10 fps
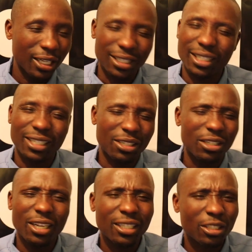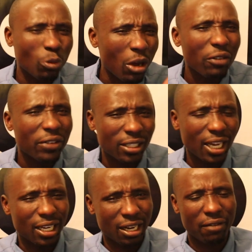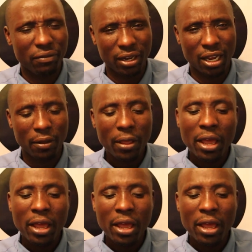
it's, it's one of its kind in Africa.